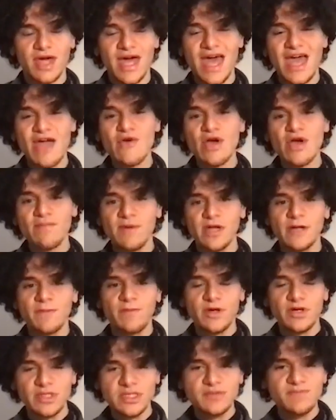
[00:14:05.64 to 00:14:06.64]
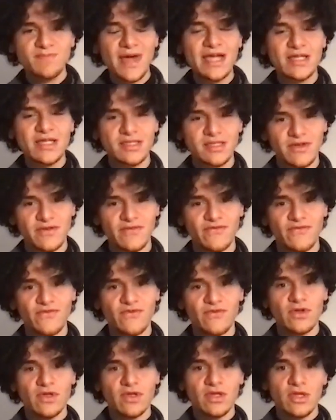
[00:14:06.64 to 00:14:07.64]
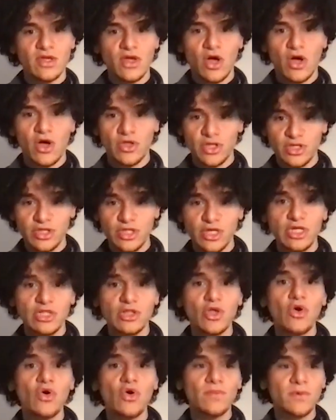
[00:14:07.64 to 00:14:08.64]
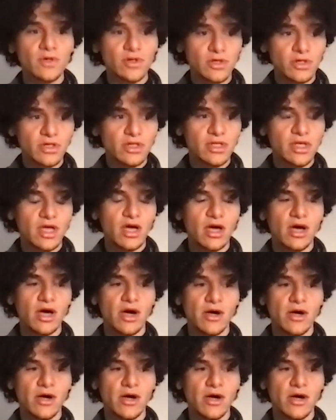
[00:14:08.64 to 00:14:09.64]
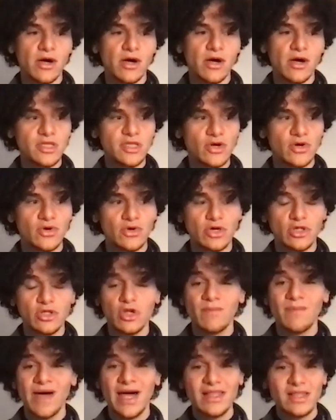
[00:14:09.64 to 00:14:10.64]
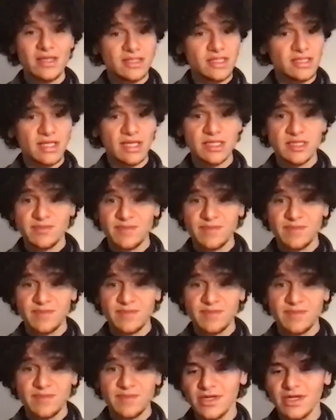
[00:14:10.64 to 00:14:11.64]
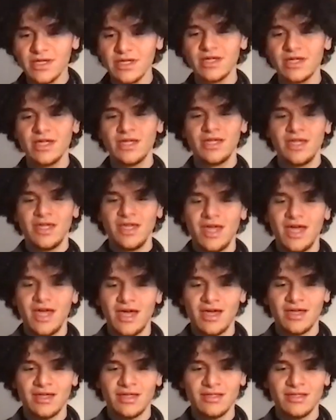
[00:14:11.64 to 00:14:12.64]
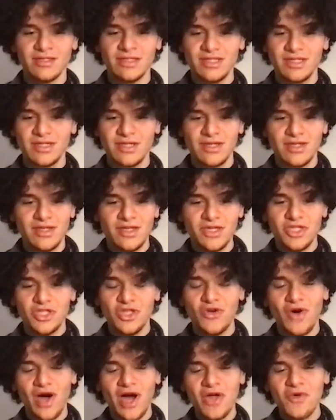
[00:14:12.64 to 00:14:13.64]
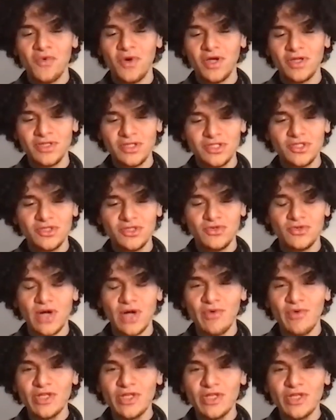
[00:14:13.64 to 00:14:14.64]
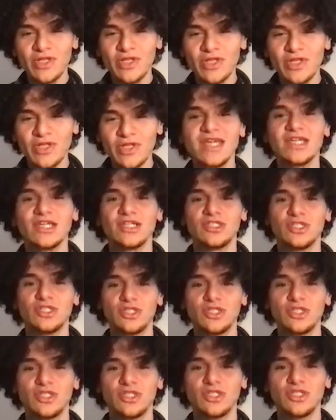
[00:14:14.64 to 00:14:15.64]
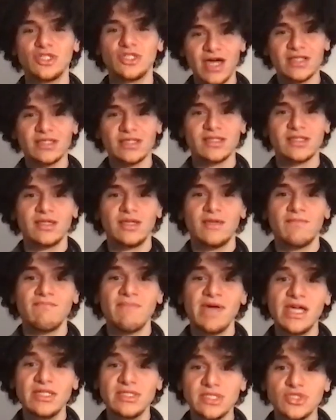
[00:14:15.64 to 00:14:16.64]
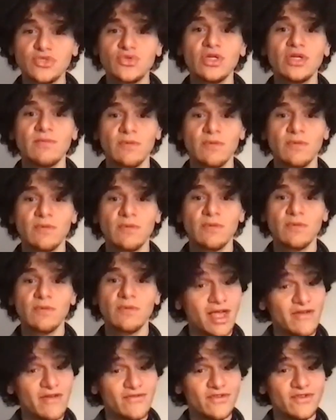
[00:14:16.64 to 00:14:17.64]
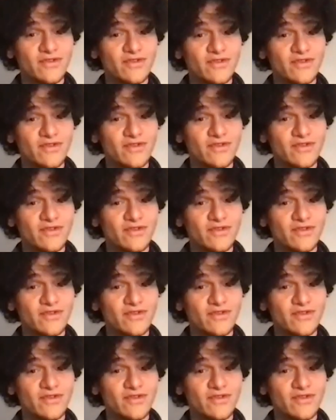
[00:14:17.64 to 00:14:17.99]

Arabic perspective on the global globality that's been happening, and I want to take it to that mainstream global level,